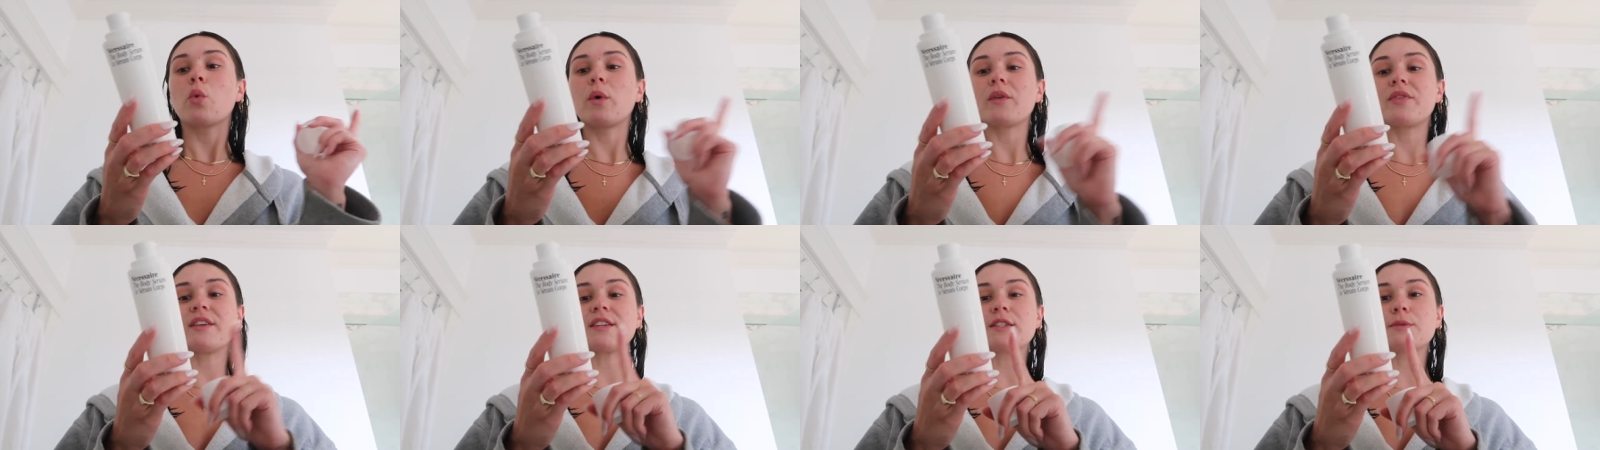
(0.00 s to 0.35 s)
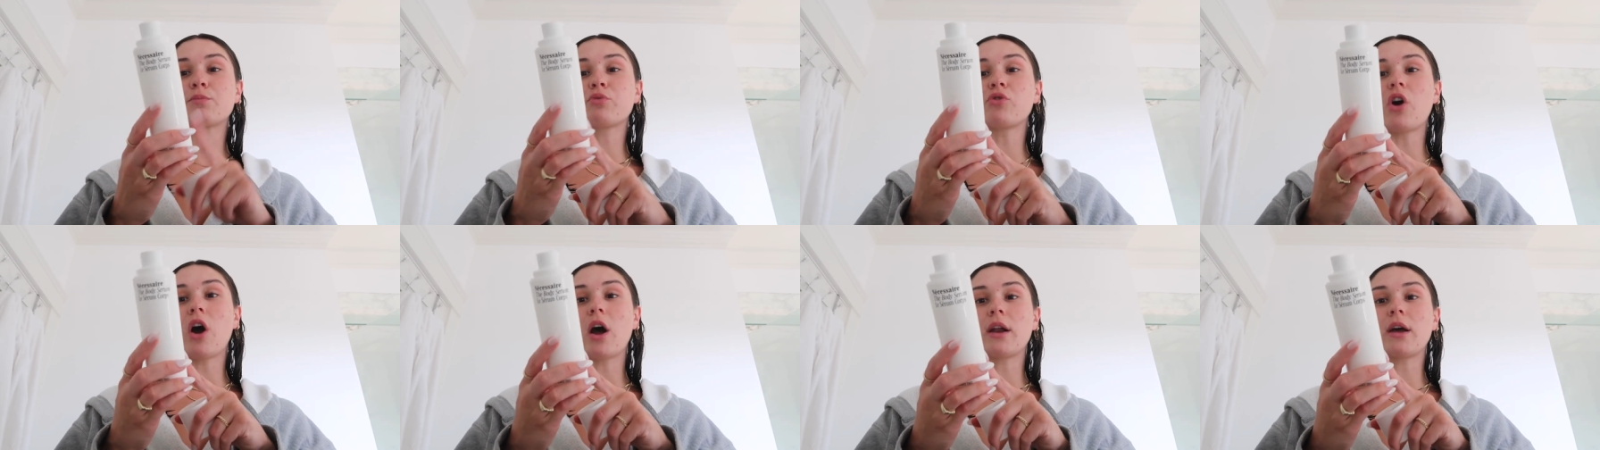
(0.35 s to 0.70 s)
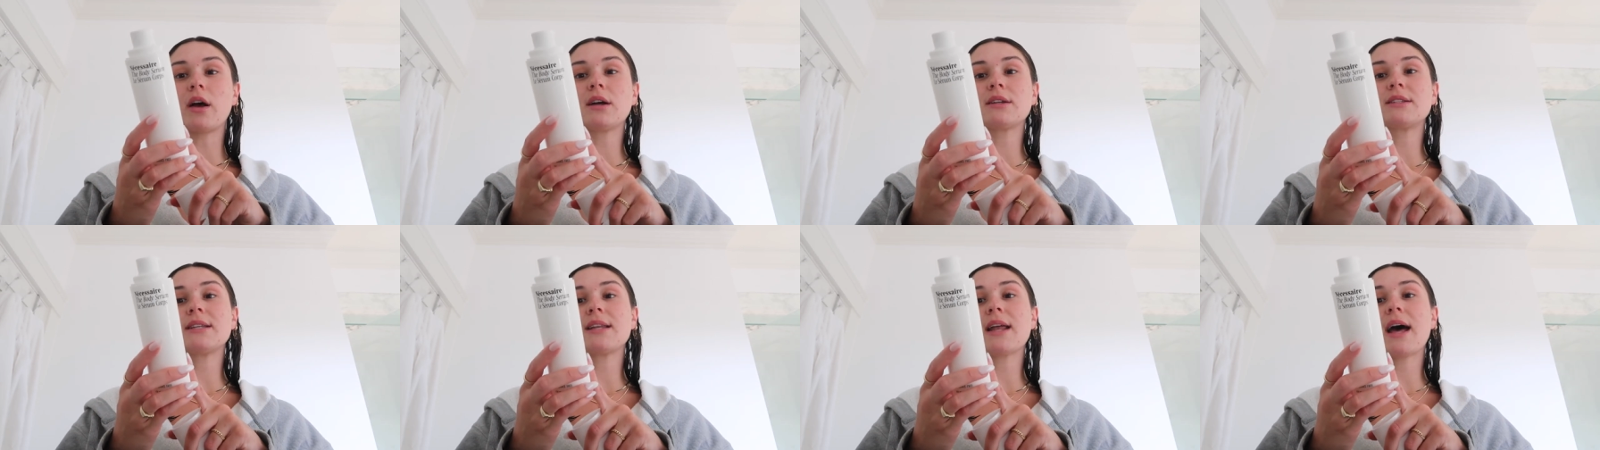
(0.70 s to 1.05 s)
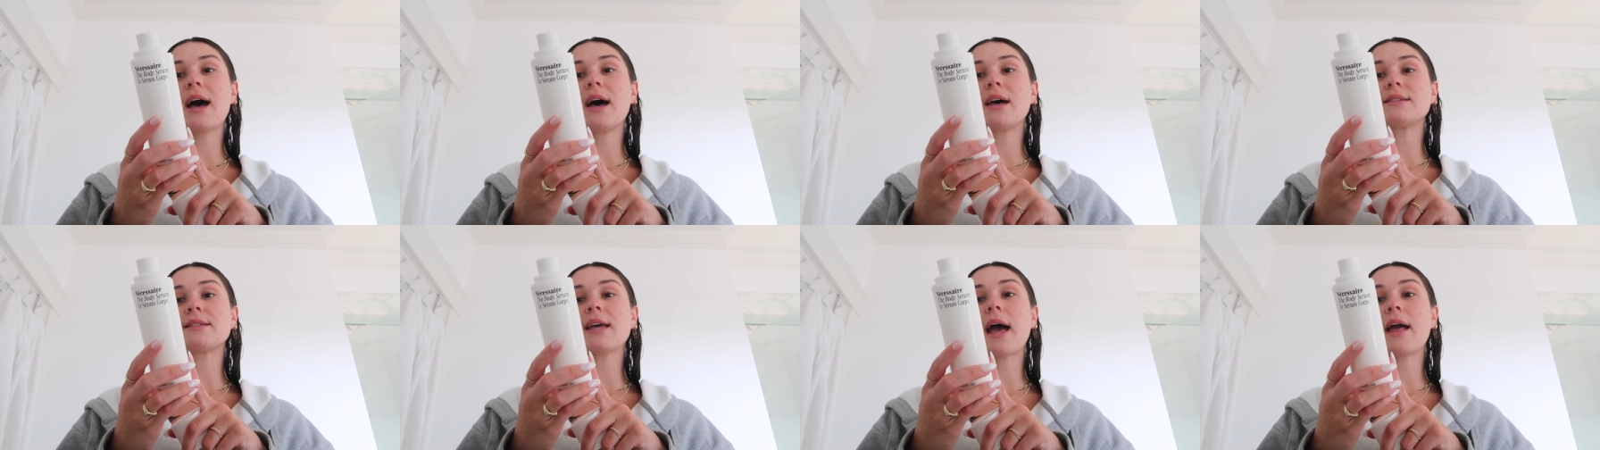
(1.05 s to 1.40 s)
with this product. It
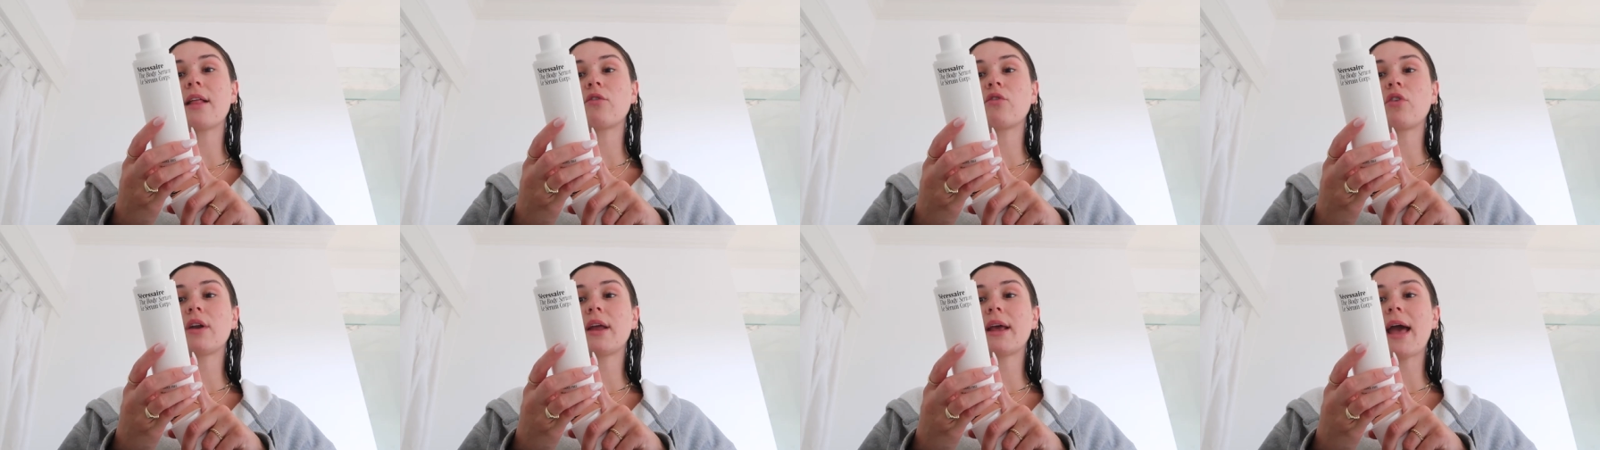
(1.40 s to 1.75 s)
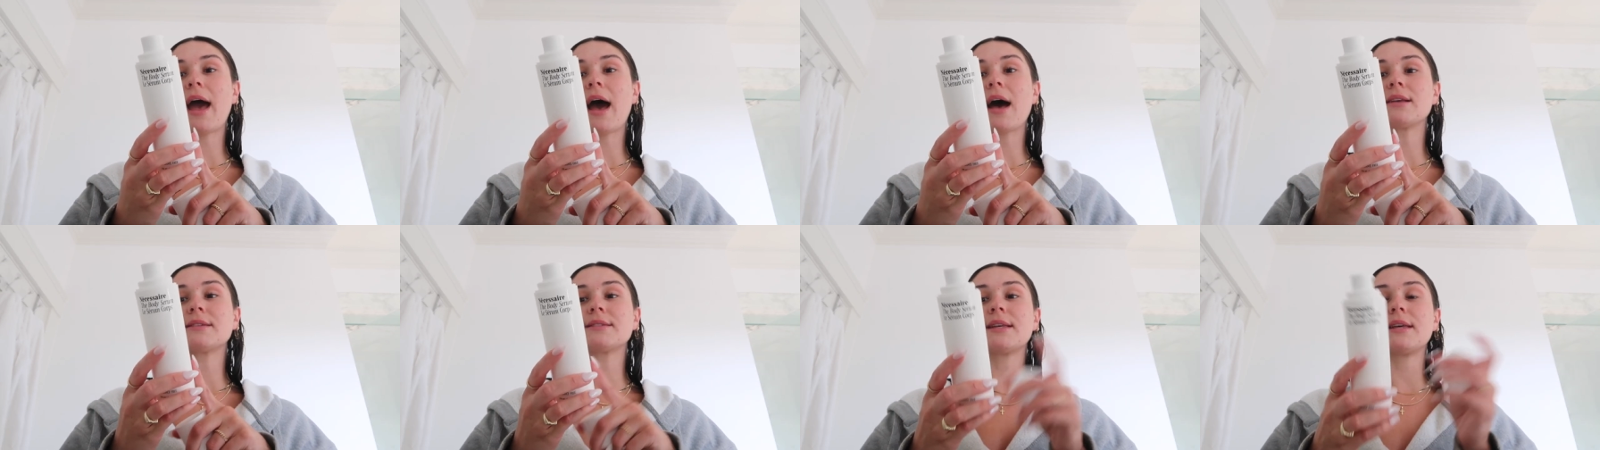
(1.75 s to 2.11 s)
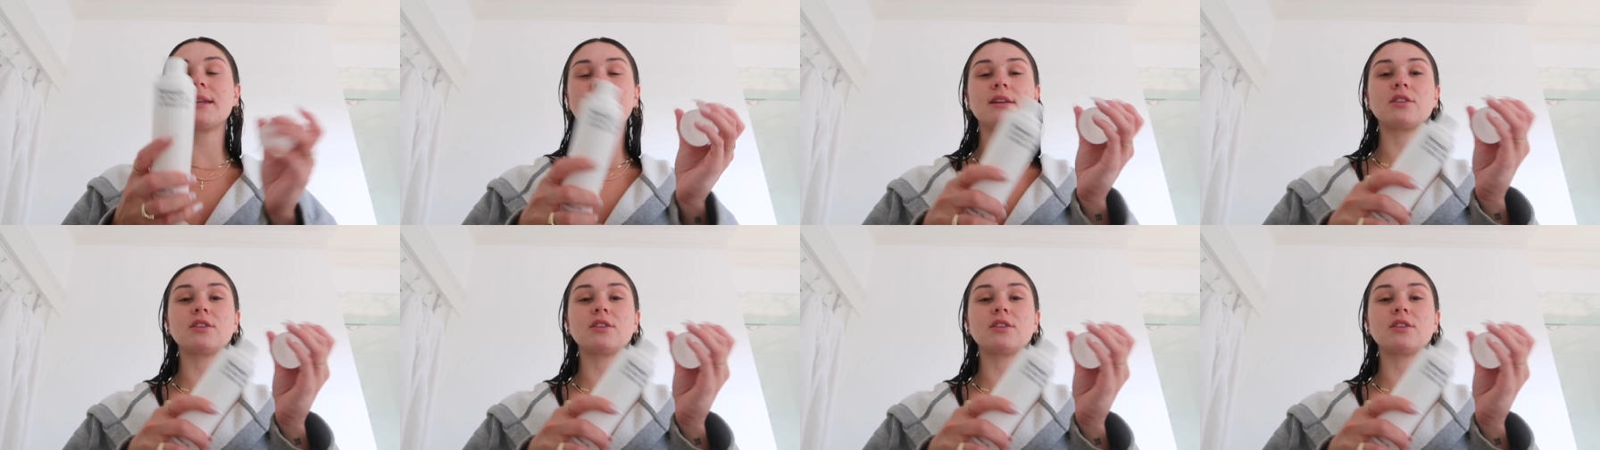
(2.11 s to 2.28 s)
has hyaluronic acid.